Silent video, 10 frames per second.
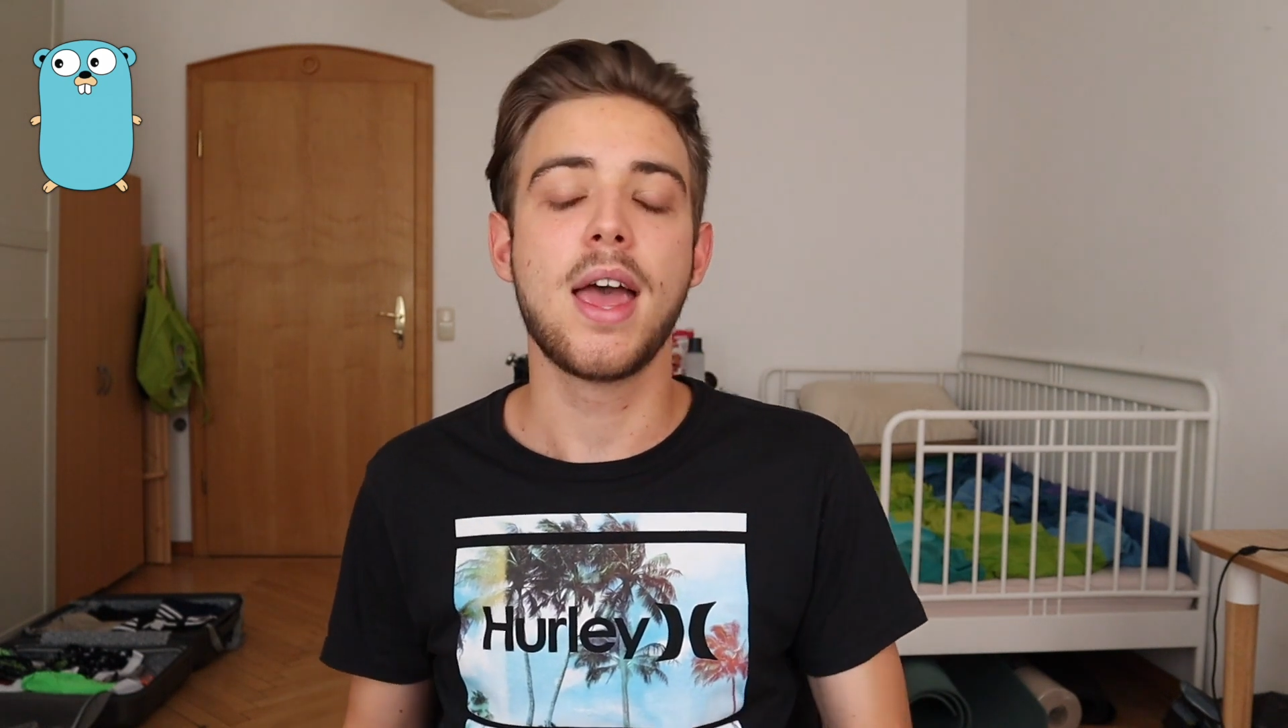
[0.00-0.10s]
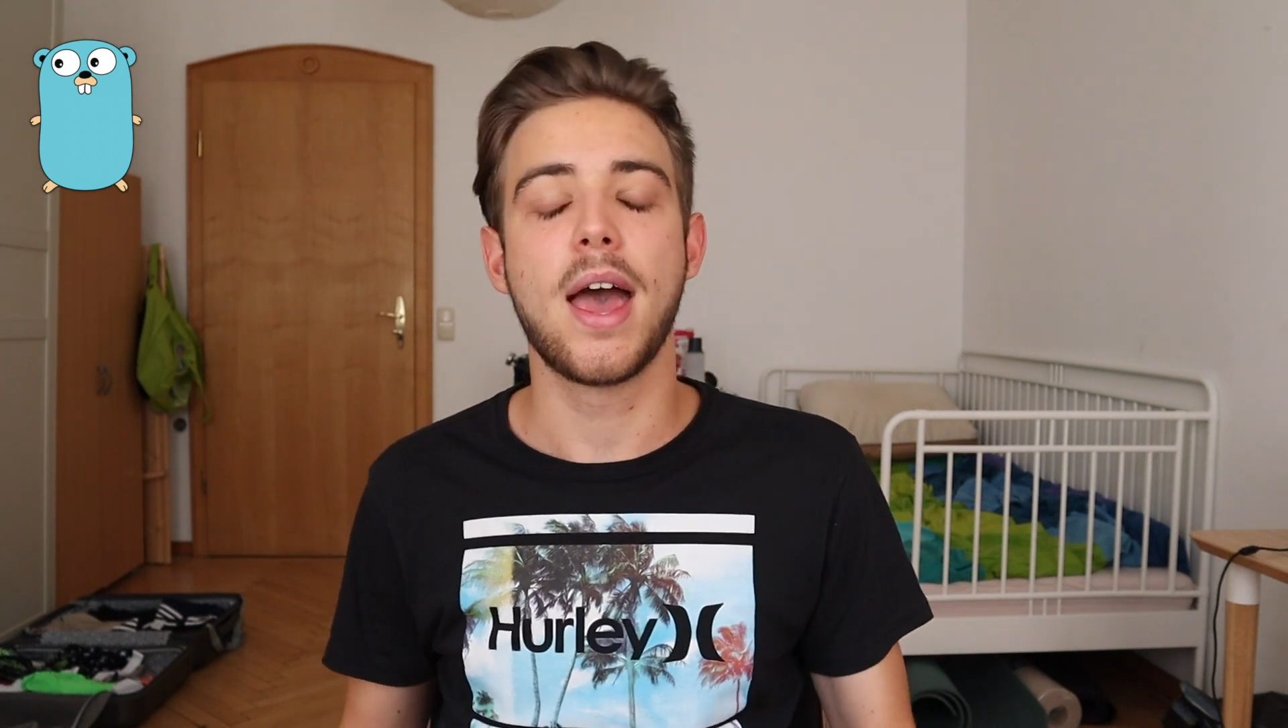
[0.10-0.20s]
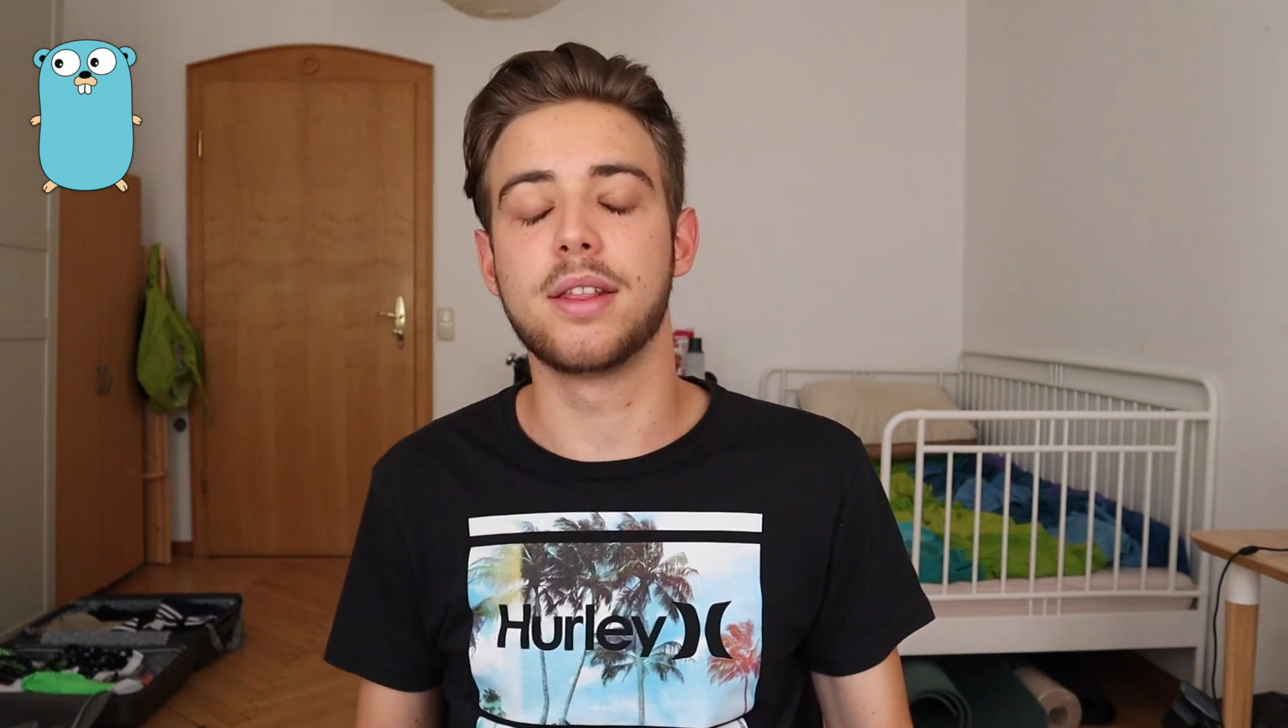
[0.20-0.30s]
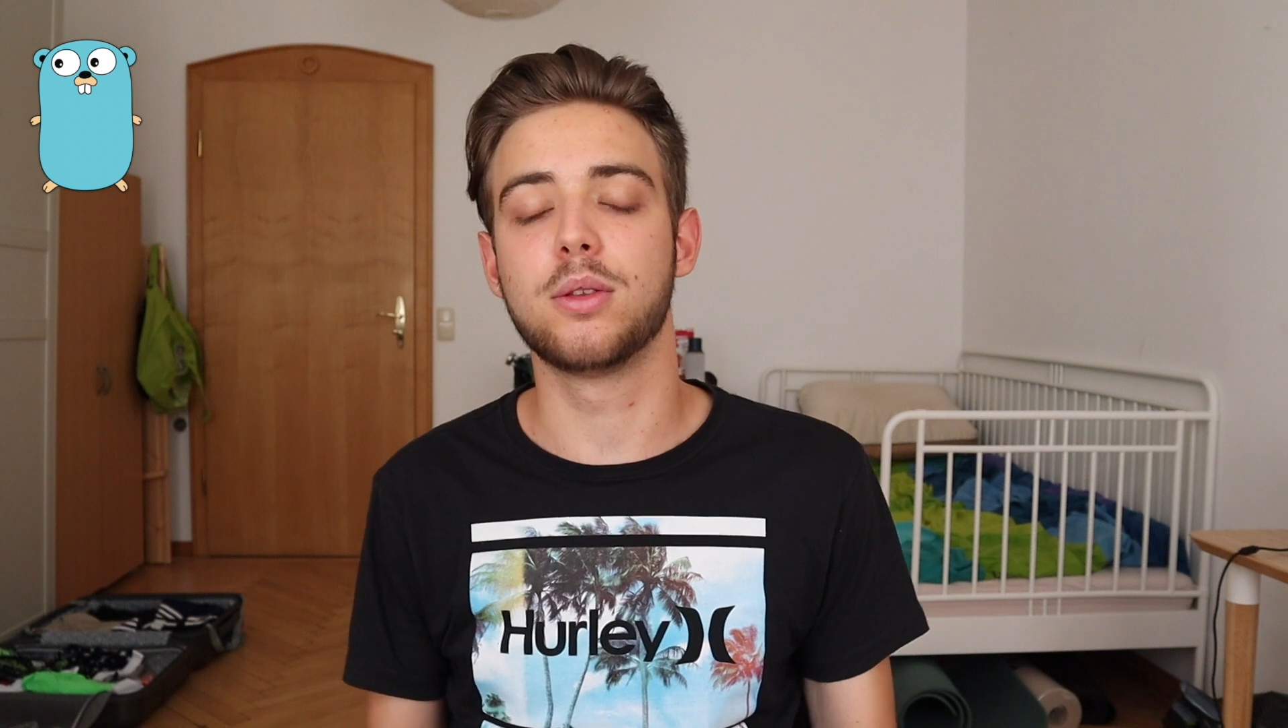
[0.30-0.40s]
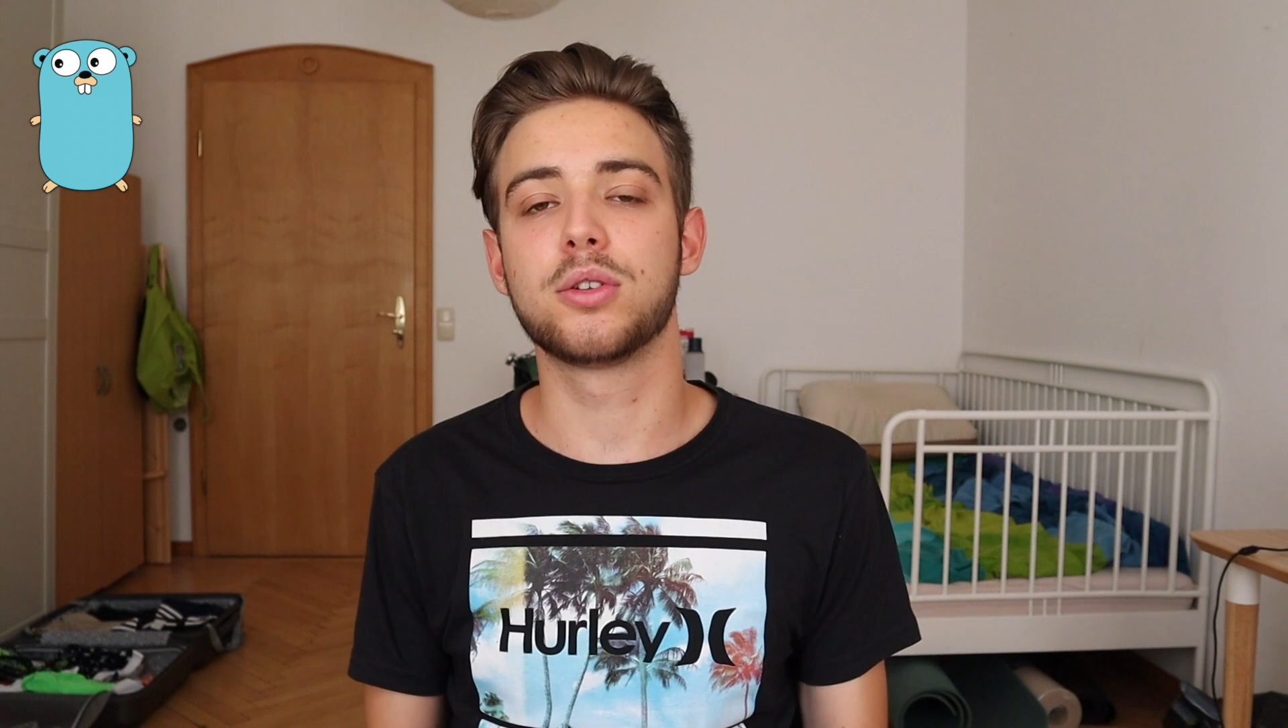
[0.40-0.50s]

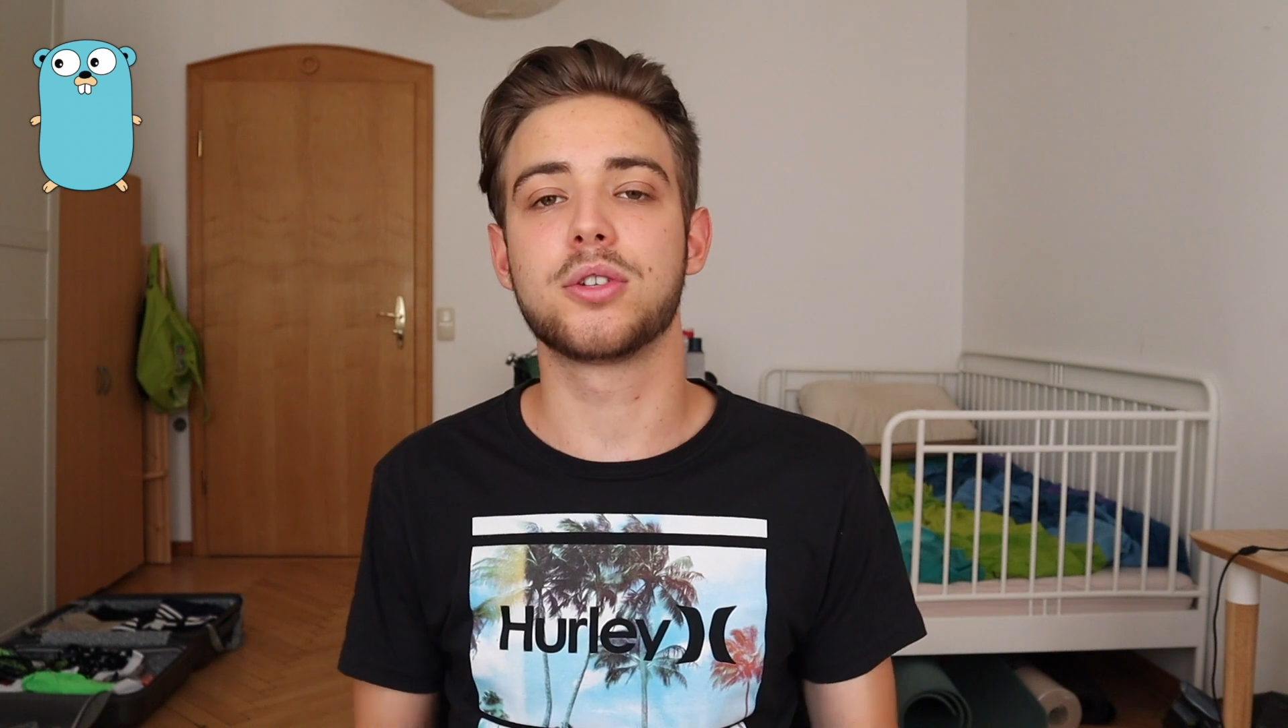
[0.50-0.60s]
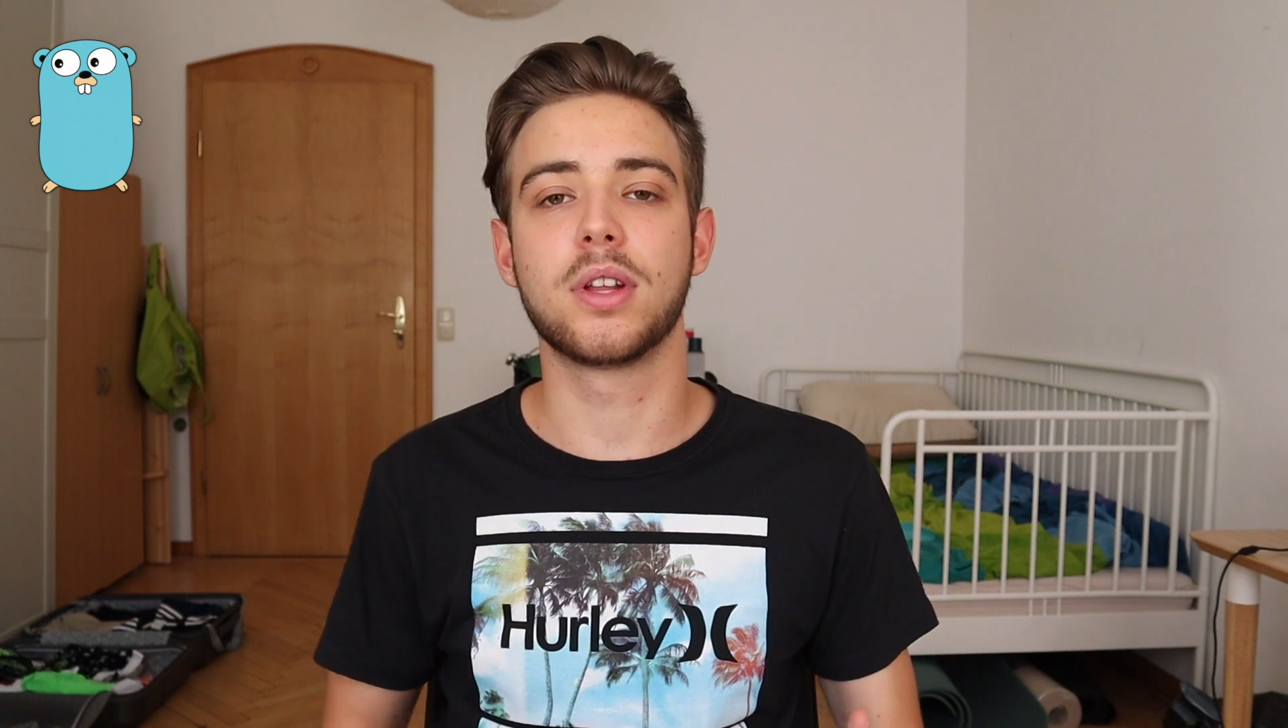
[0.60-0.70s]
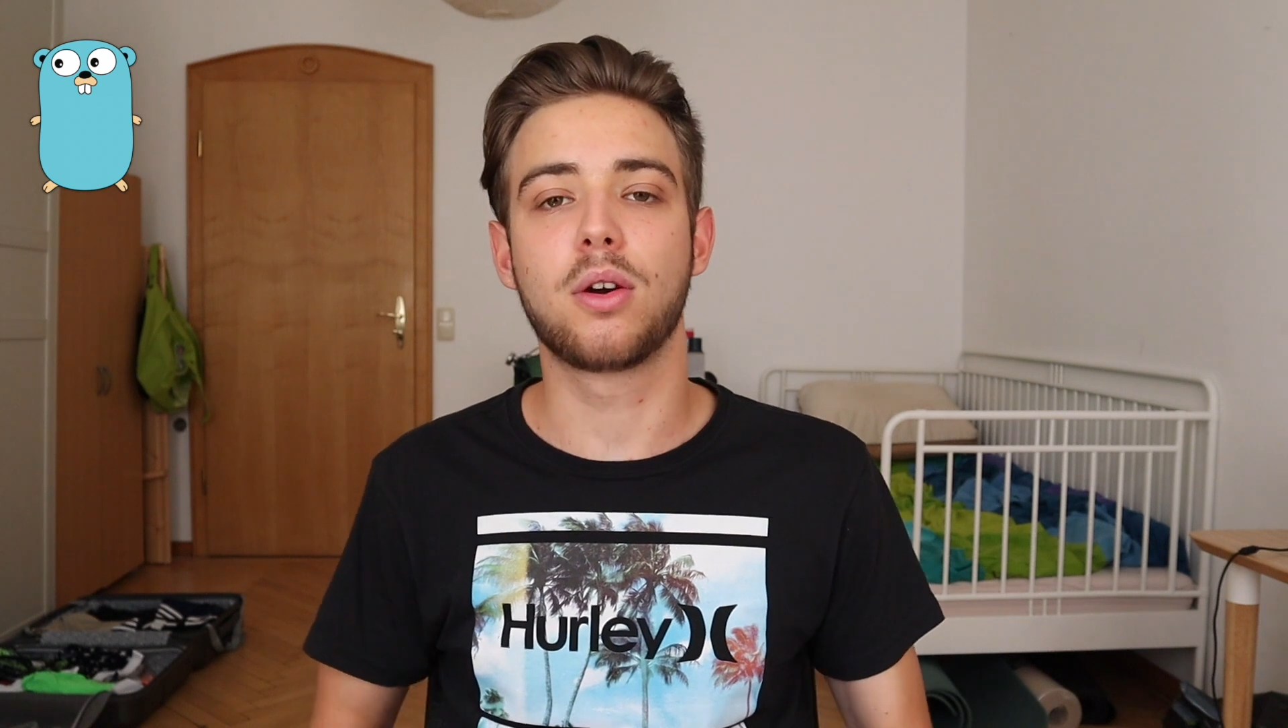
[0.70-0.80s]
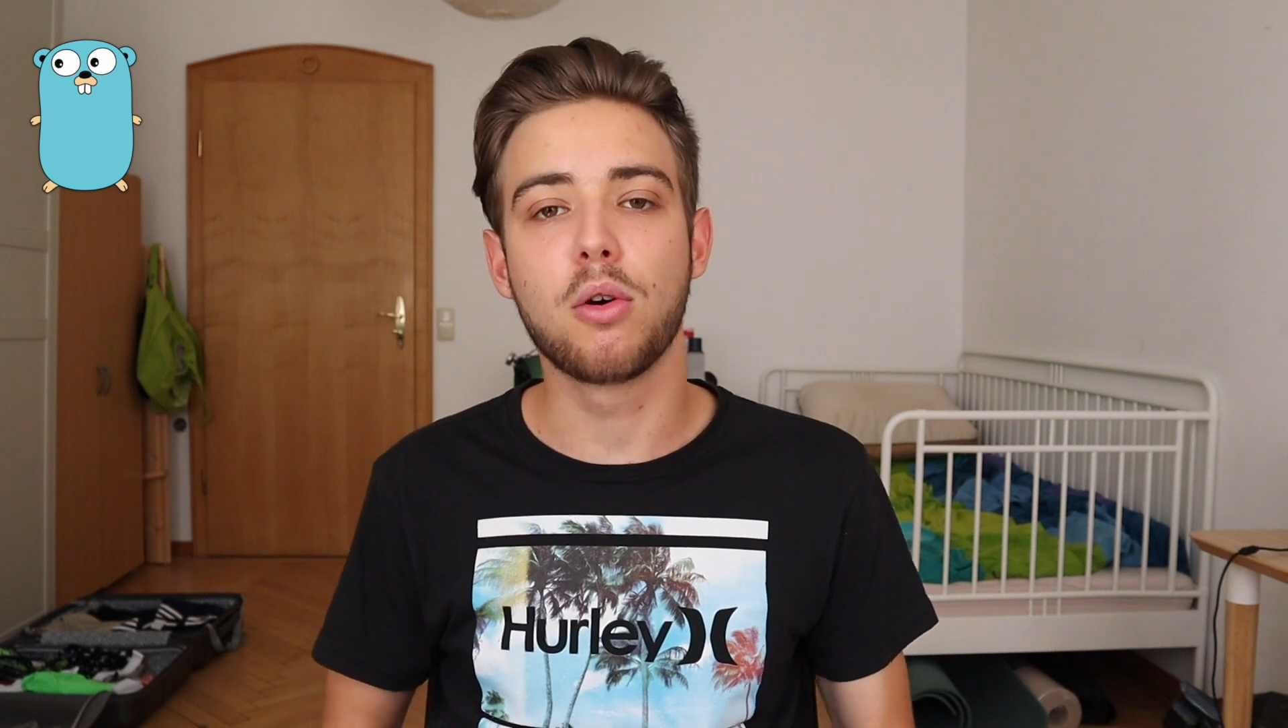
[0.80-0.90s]
and also the